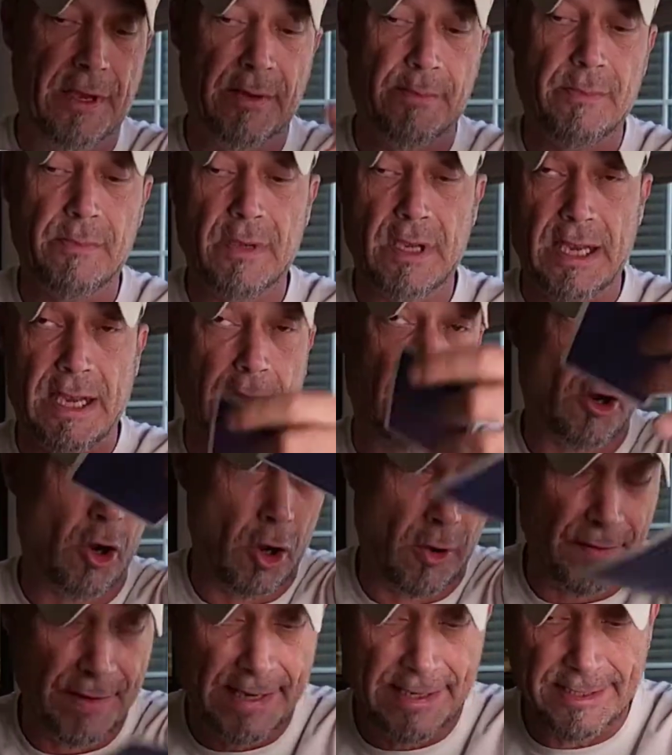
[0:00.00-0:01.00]
them at,
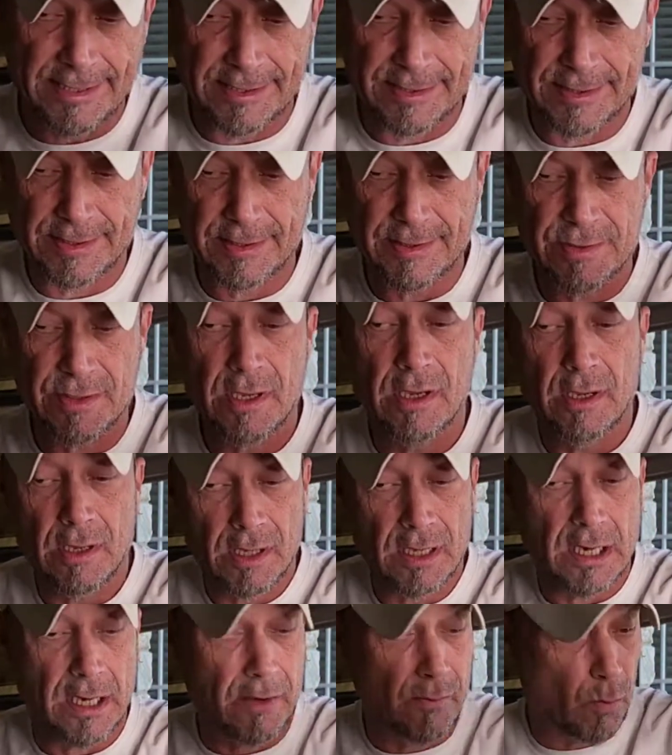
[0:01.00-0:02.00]
on that distance,
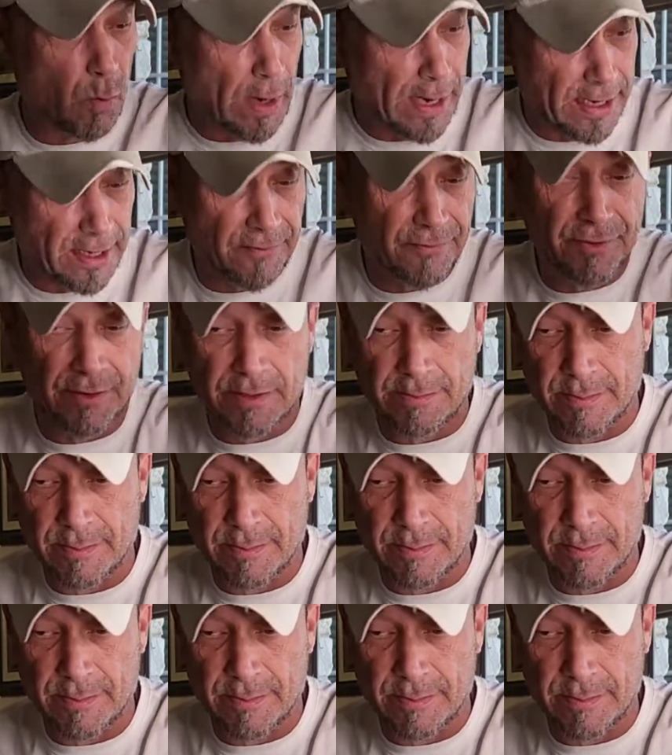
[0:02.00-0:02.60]
kind of waiting for